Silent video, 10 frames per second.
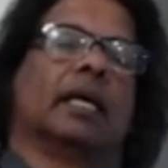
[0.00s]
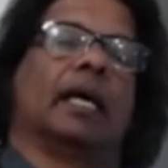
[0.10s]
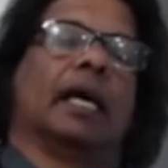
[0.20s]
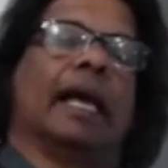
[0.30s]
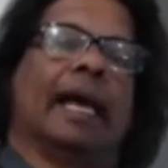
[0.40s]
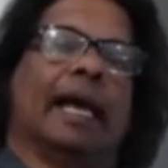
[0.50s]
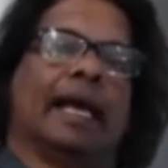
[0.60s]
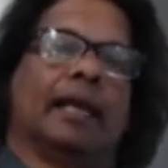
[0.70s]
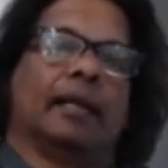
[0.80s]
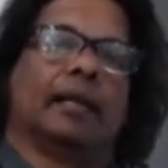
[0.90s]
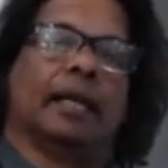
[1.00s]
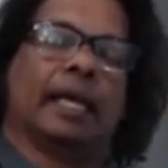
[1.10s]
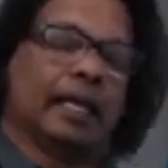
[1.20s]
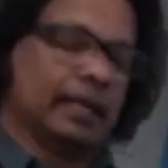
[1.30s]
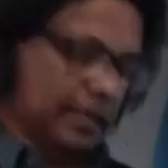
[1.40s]
and
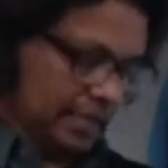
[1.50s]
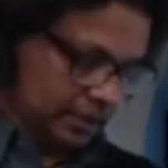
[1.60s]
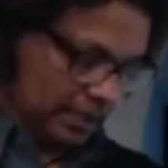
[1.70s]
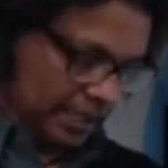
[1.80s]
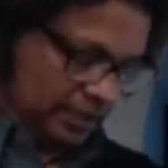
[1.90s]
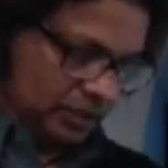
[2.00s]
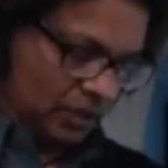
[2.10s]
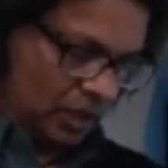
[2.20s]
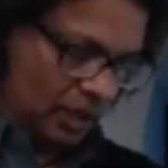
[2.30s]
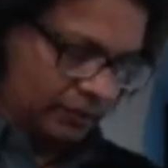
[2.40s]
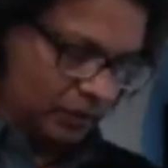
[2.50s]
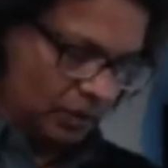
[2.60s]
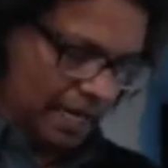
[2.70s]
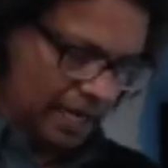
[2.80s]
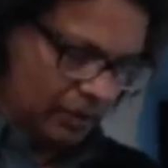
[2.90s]
and and and start up. So
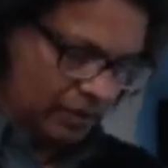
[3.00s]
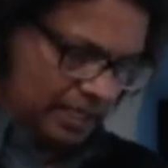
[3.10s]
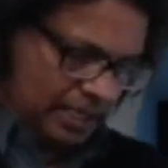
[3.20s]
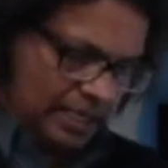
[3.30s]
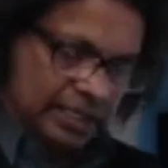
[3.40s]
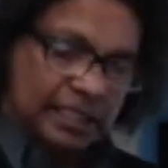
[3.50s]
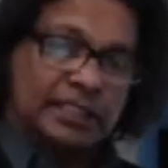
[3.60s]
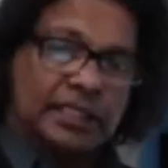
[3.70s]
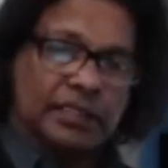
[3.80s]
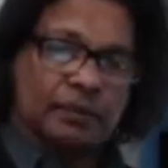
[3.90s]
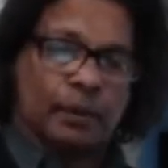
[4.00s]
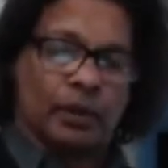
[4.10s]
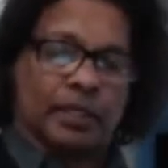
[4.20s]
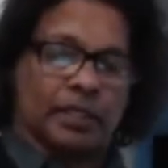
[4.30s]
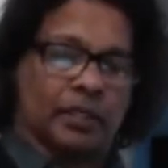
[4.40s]
now this is
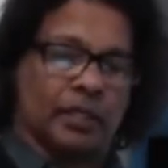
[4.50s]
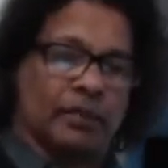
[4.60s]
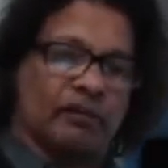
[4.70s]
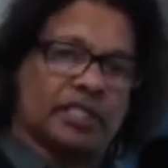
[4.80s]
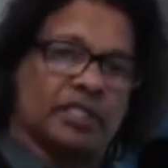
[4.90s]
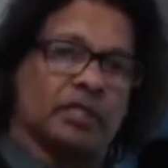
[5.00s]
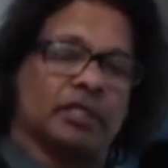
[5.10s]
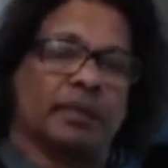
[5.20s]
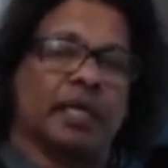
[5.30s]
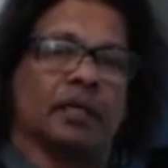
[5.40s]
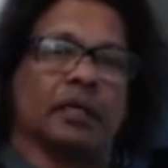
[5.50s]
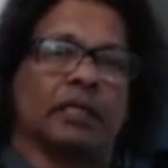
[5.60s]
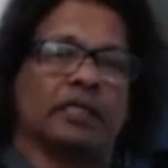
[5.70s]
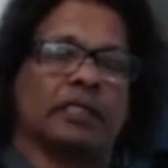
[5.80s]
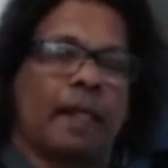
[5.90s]
important to investors
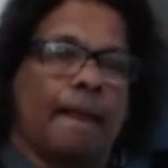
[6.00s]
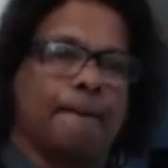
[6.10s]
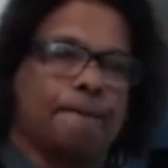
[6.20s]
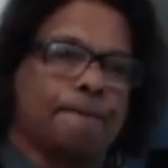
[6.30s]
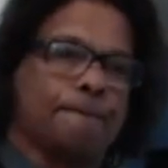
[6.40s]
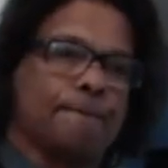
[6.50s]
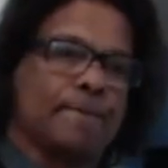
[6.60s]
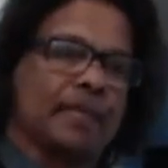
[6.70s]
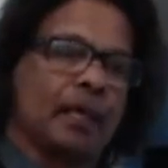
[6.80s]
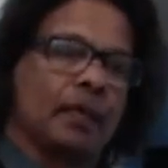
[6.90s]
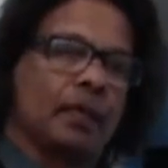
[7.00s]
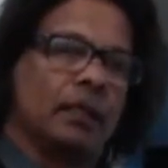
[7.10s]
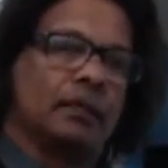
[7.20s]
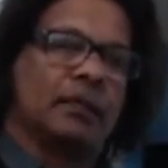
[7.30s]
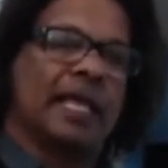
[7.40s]
because
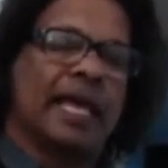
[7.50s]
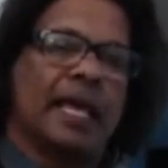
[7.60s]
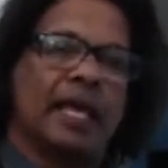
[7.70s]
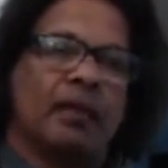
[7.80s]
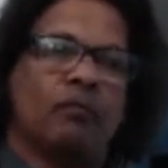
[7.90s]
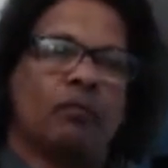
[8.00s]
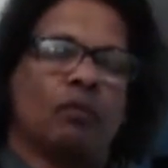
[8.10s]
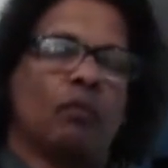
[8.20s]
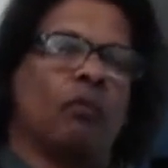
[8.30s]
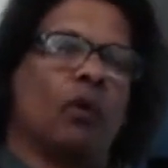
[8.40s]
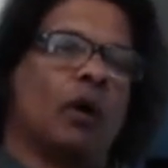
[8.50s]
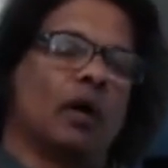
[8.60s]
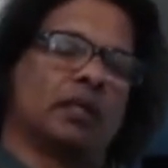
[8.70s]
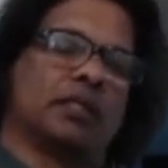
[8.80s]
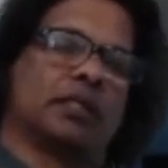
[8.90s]
they
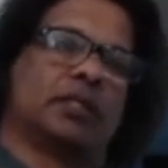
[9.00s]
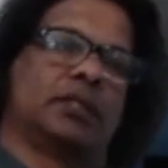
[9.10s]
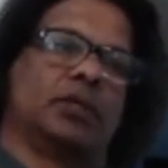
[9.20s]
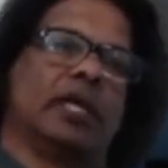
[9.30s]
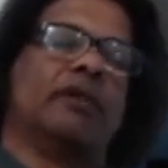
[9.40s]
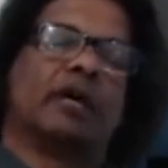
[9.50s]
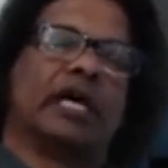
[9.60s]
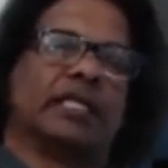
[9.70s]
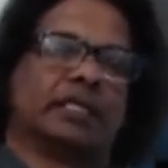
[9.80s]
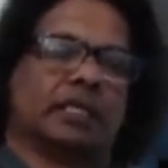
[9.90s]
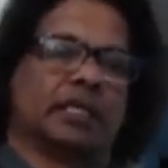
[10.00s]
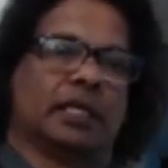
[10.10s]
want to invest